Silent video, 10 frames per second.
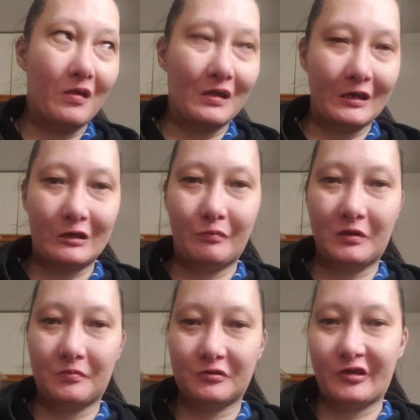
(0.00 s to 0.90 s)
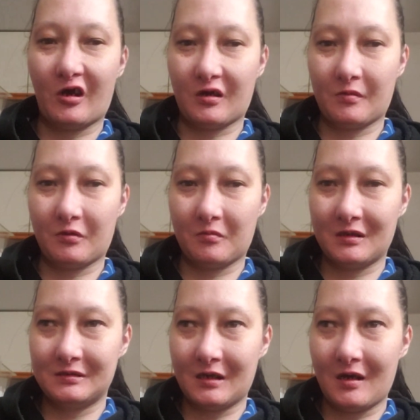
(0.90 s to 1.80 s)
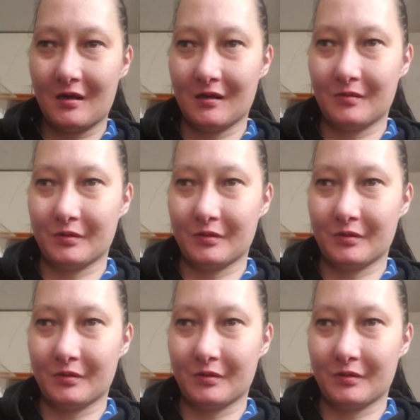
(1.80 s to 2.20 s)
Like people talk about my diet,